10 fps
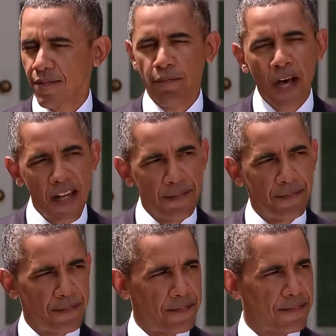But,
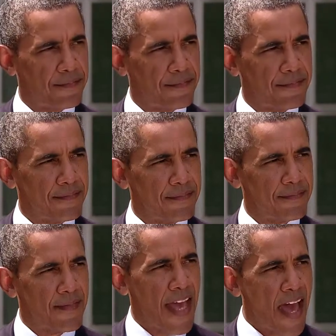
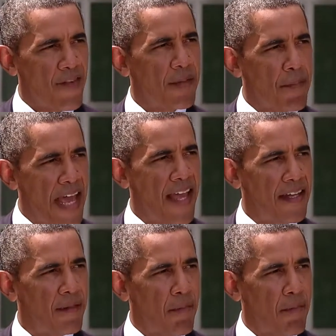having made